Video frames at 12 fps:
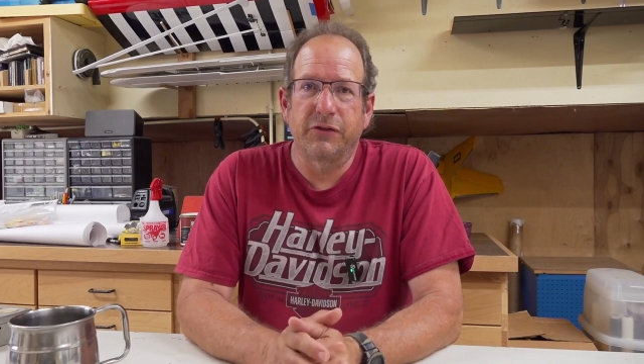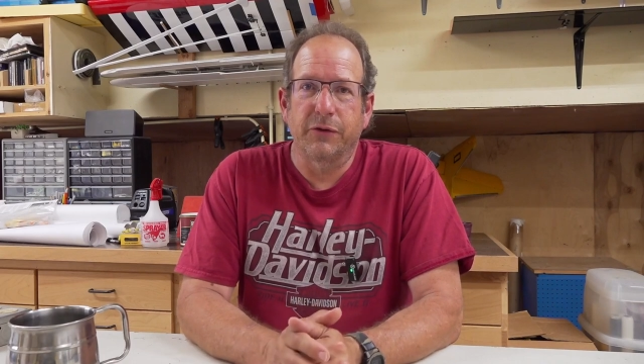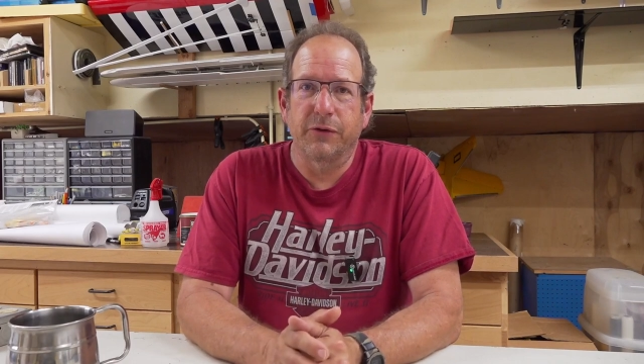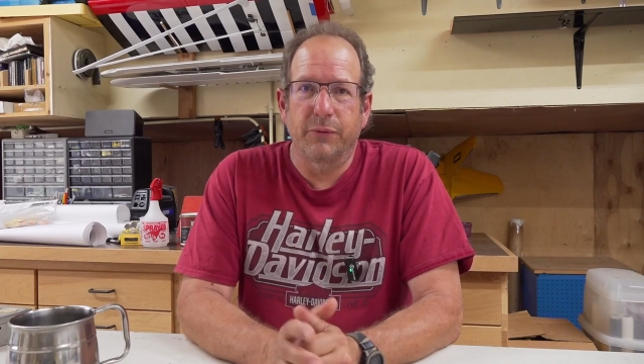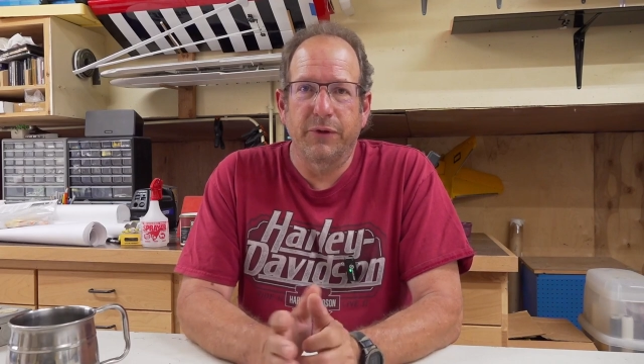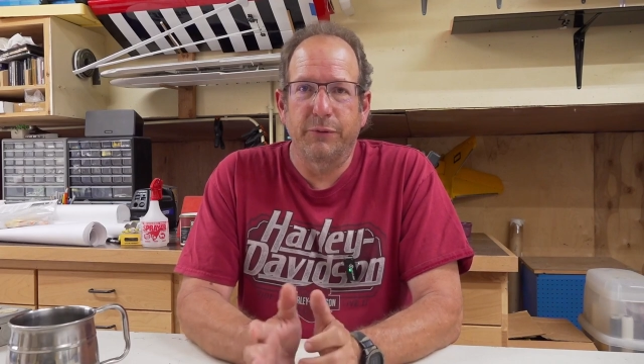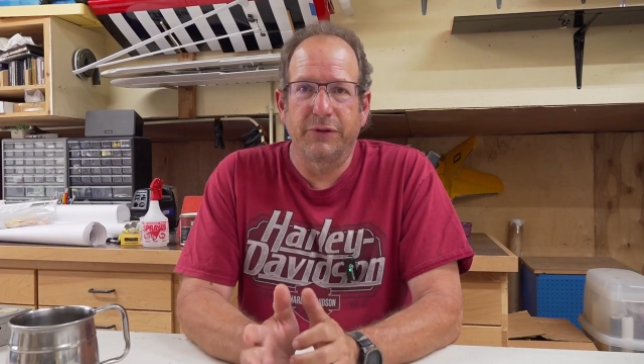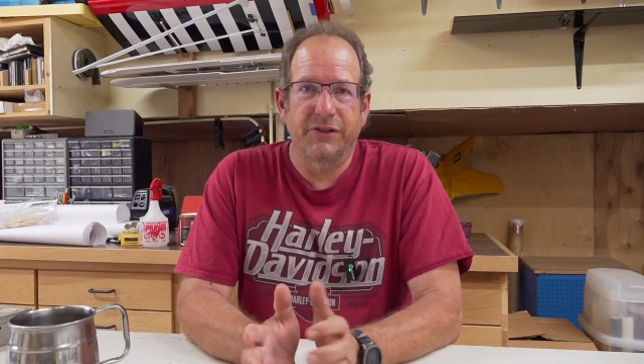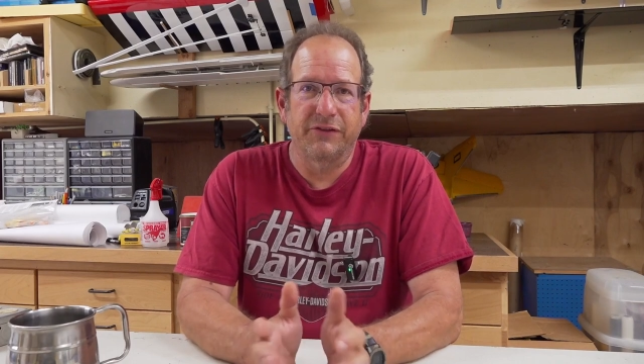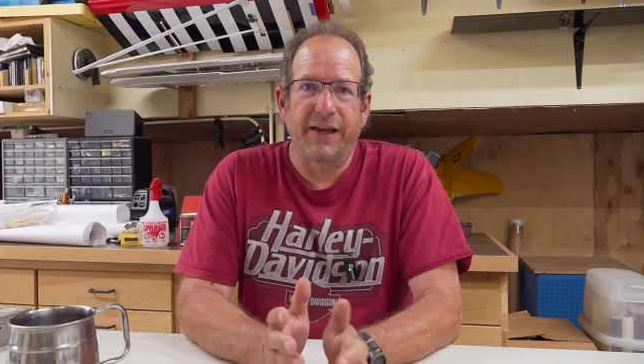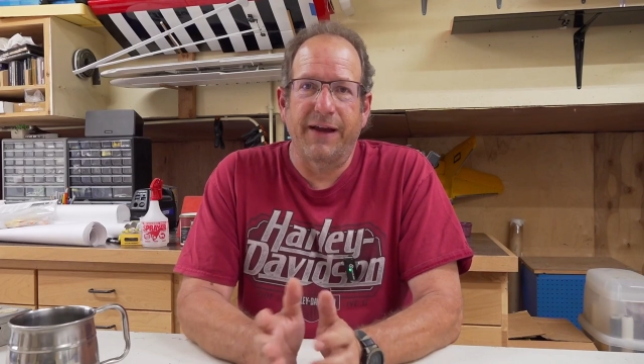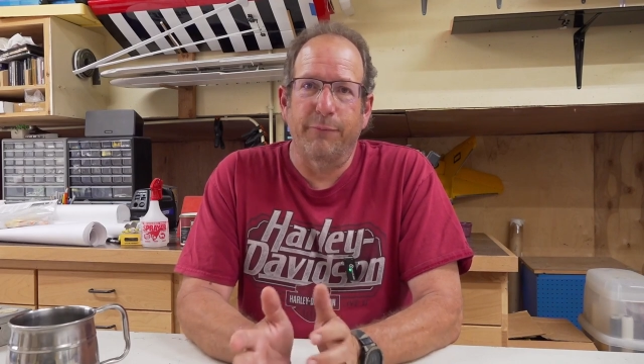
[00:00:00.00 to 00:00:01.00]
so that we would
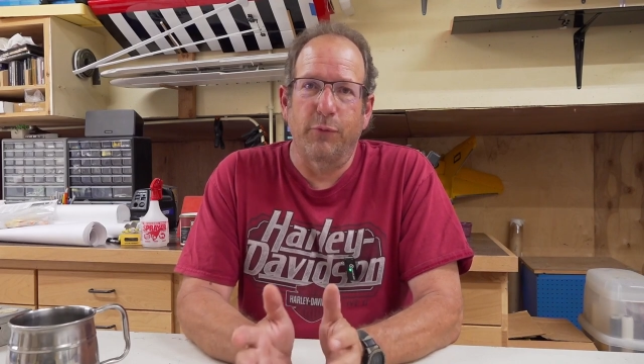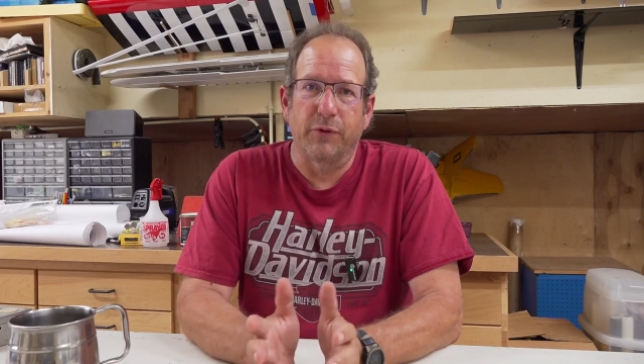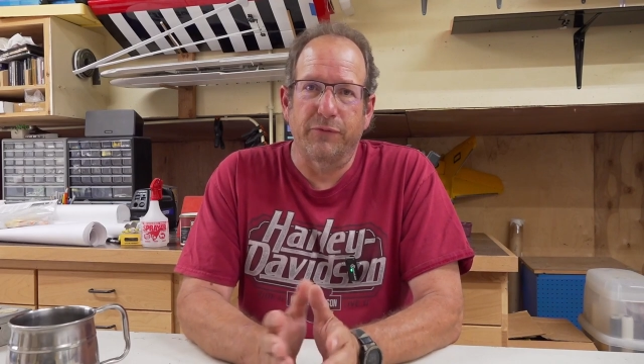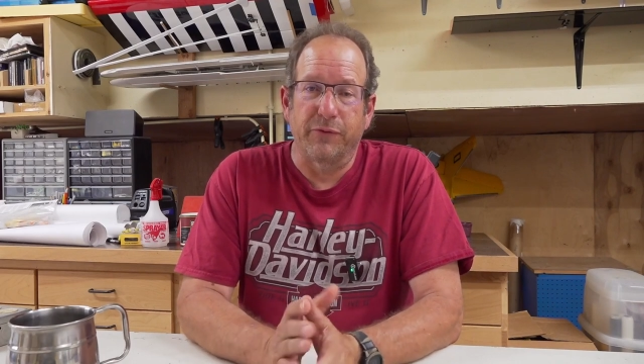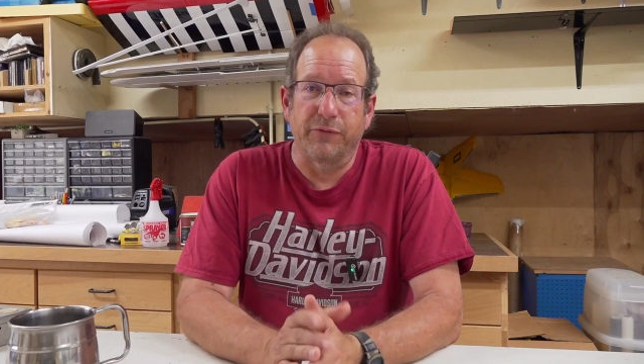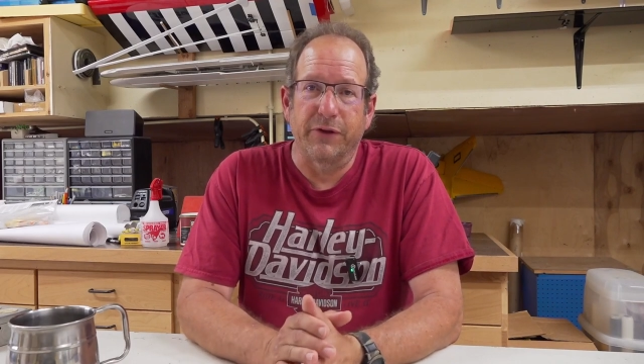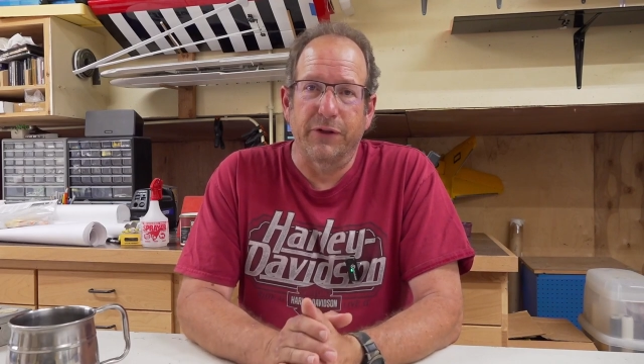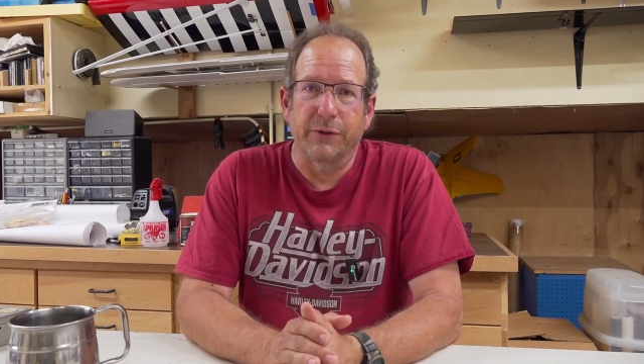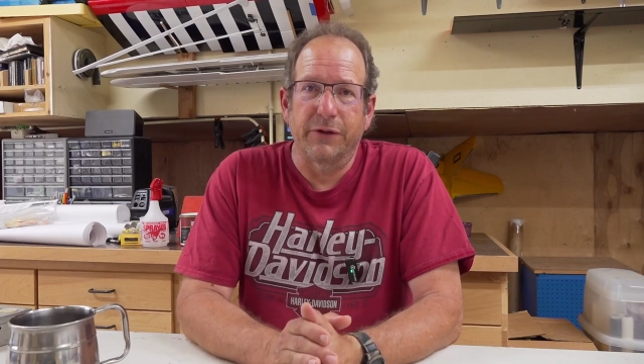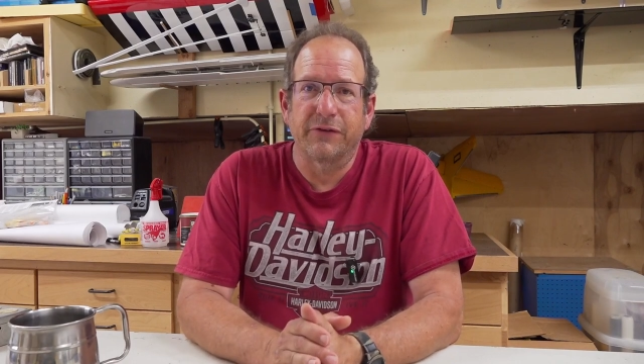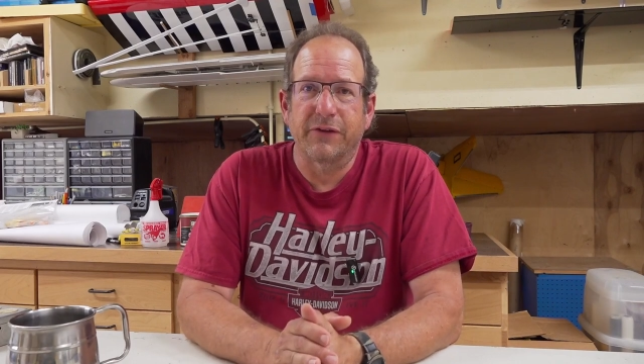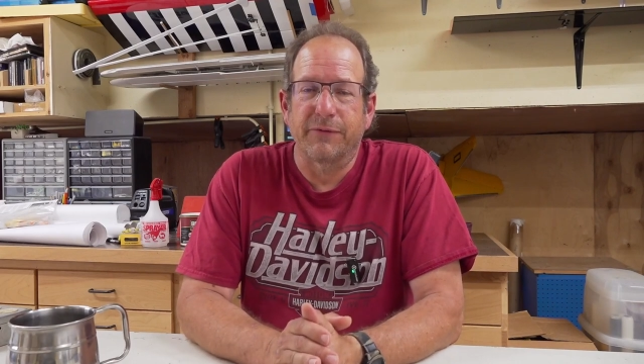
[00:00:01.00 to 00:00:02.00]
just have more for
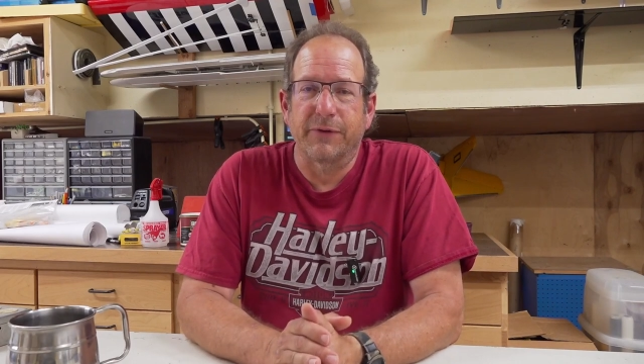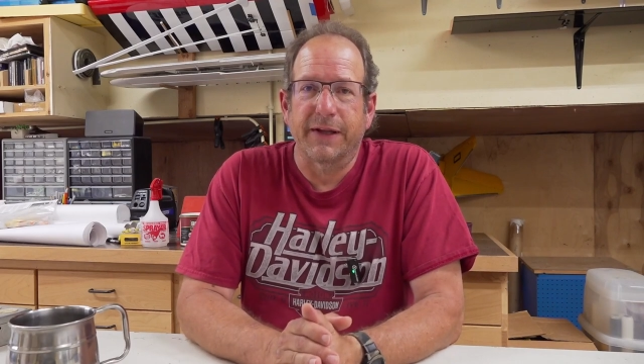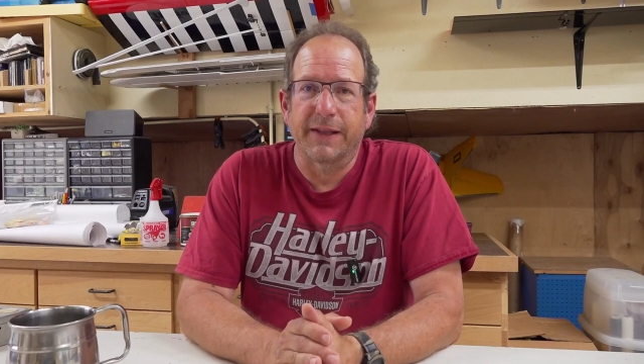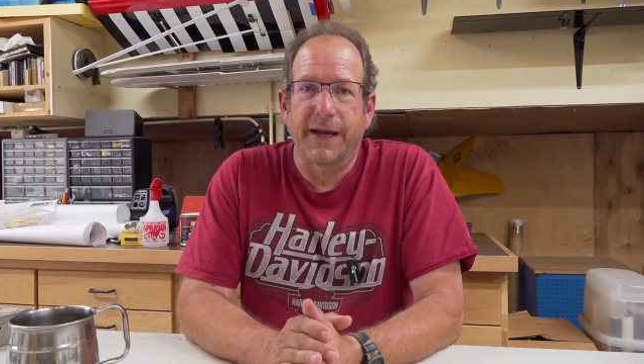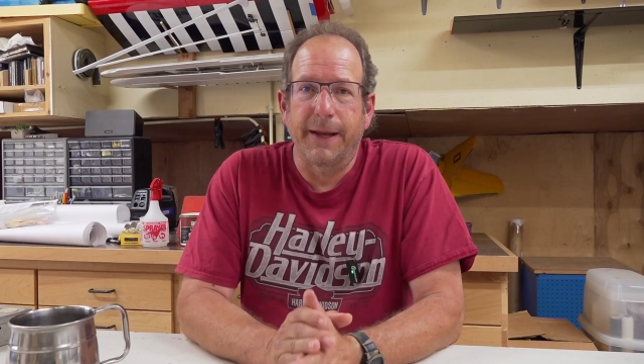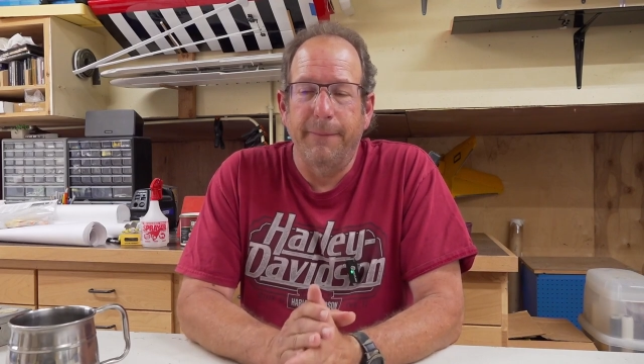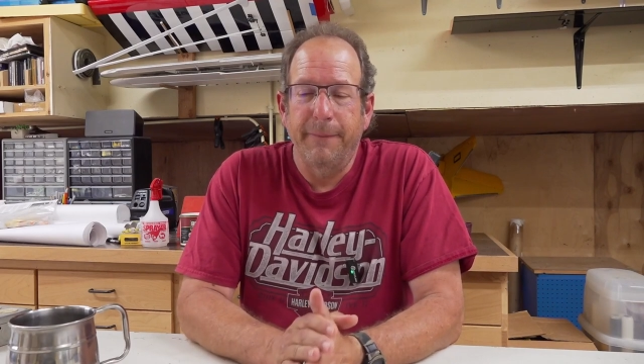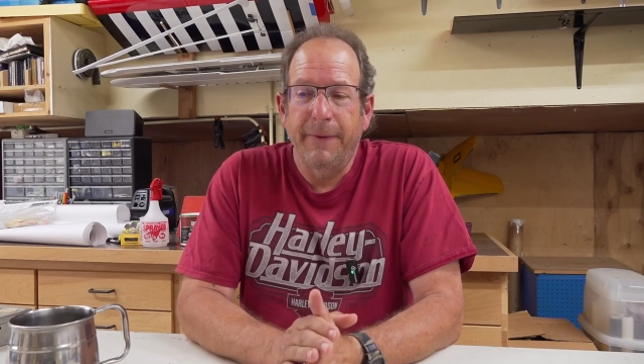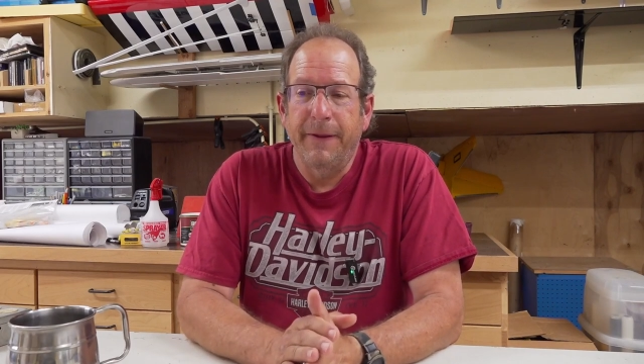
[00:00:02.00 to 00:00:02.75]
filler and stuff like that.